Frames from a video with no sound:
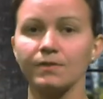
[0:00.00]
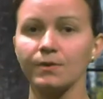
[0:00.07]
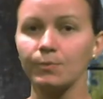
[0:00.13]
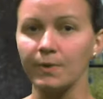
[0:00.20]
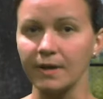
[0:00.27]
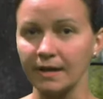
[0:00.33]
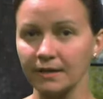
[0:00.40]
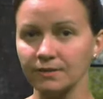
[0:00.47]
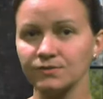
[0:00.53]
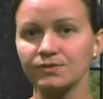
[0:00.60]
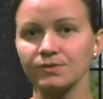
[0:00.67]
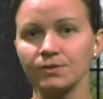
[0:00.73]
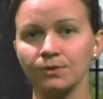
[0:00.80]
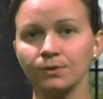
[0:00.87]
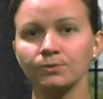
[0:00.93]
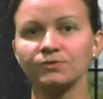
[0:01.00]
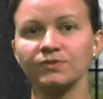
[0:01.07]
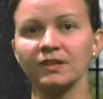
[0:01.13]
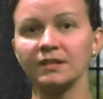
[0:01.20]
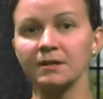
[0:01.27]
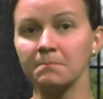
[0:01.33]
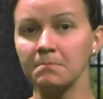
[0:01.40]
The weights used
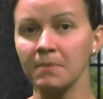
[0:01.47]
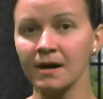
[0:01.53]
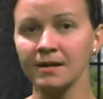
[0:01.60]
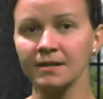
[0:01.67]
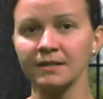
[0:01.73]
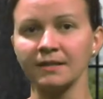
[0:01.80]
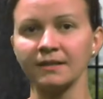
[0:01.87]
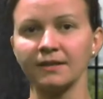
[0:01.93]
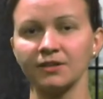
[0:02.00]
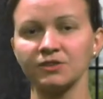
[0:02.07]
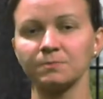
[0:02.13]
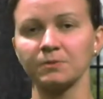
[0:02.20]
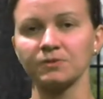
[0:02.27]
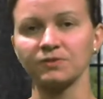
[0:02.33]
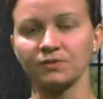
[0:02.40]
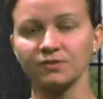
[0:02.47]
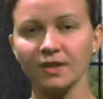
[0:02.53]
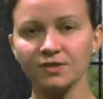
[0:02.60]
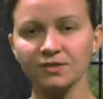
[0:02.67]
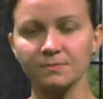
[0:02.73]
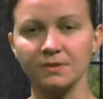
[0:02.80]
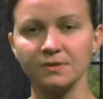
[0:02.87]
in combining experts'
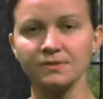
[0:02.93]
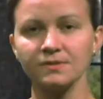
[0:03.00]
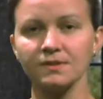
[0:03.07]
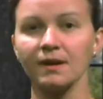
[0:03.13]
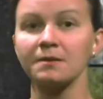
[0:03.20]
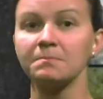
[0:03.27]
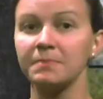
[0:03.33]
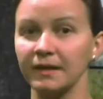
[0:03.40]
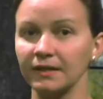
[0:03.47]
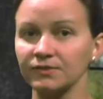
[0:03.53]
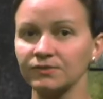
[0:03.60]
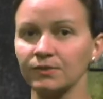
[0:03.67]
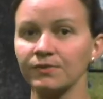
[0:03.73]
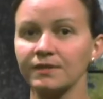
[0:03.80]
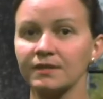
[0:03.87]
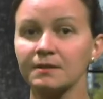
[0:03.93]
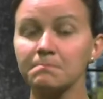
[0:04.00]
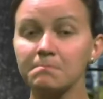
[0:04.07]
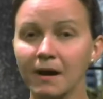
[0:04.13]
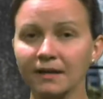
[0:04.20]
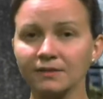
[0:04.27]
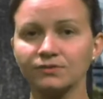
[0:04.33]
assessments are based on the
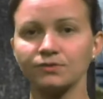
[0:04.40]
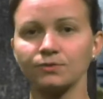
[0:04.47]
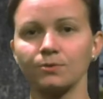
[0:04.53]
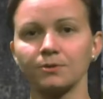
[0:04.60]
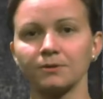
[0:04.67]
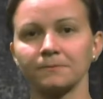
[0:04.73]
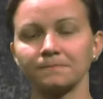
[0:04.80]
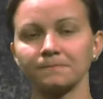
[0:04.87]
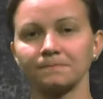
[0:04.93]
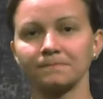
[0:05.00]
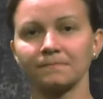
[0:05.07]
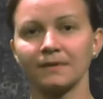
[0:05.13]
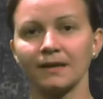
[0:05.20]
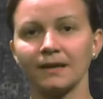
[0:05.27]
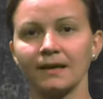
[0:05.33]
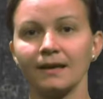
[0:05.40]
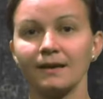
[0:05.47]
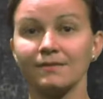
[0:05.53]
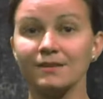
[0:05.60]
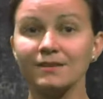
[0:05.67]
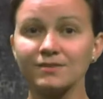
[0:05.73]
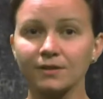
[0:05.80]
combined score.
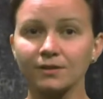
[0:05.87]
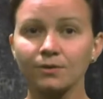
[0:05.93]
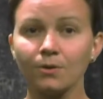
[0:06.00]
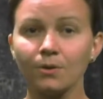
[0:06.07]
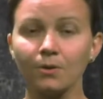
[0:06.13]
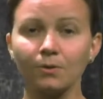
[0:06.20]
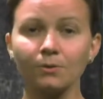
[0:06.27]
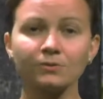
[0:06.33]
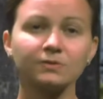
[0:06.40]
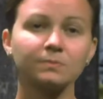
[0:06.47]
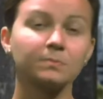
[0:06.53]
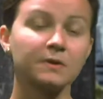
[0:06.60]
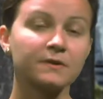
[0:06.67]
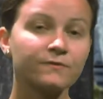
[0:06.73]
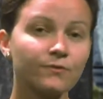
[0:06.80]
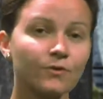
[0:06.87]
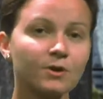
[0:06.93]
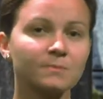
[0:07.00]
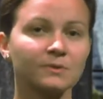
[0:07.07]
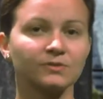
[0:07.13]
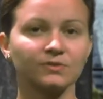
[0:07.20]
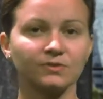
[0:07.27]
These are called
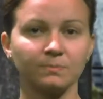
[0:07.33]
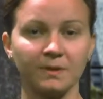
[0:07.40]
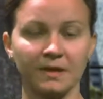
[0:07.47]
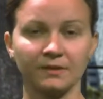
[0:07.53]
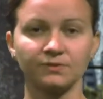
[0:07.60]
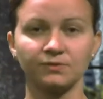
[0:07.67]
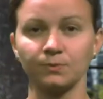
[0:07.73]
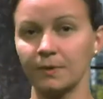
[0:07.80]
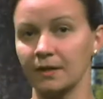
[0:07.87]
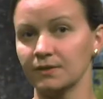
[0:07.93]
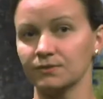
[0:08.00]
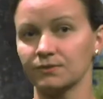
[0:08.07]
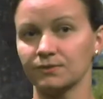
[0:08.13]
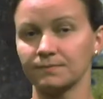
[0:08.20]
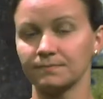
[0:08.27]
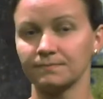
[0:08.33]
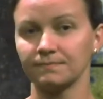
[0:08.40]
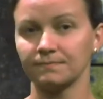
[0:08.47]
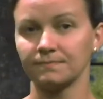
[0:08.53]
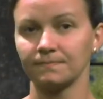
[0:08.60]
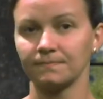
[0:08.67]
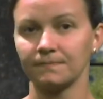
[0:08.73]
performance-based weights.
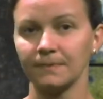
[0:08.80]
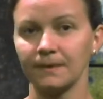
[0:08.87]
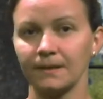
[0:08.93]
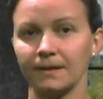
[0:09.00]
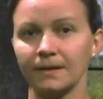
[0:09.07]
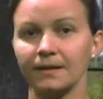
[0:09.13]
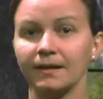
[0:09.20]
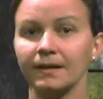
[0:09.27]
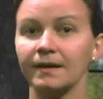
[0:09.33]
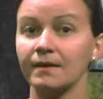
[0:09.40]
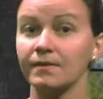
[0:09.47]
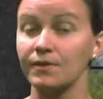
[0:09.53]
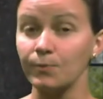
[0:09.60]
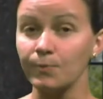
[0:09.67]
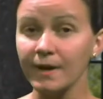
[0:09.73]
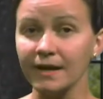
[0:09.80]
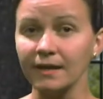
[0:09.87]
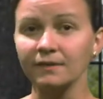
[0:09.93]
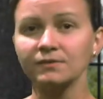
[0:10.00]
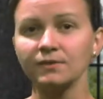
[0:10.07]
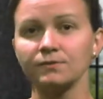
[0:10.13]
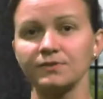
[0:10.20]
The
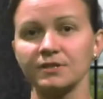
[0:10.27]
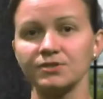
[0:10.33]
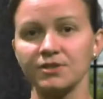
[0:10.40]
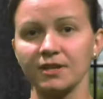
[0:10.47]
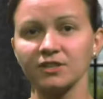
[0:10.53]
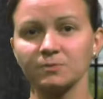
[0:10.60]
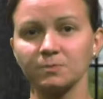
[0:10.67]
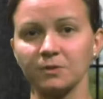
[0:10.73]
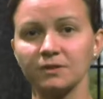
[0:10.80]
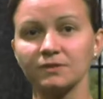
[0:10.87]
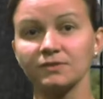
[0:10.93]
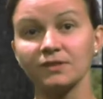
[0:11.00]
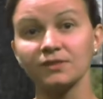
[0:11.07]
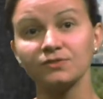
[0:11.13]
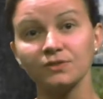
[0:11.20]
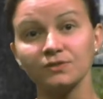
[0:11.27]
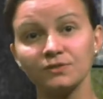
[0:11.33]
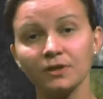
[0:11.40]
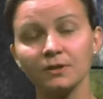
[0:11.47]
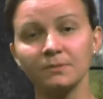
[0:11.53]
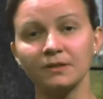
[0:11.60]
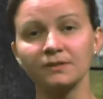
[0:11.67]
weight of each expert is
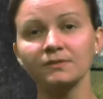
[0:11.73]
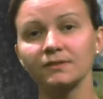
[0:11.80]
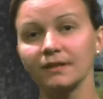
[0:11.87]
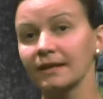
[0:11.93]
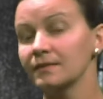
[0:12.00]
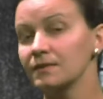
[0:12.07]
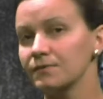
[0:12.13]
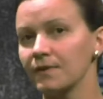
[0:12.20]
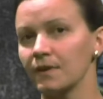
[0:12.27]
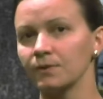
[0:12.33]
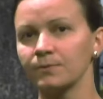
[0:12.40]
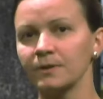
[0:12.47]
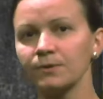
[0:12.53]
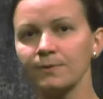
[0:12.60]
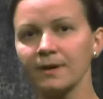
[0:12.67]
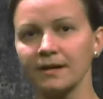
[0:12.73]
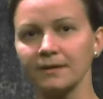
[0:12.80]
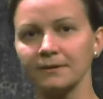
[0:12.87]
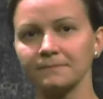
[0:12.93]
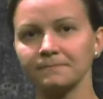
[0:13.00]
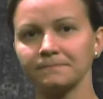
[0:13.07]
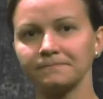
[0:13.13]
determined in the following way.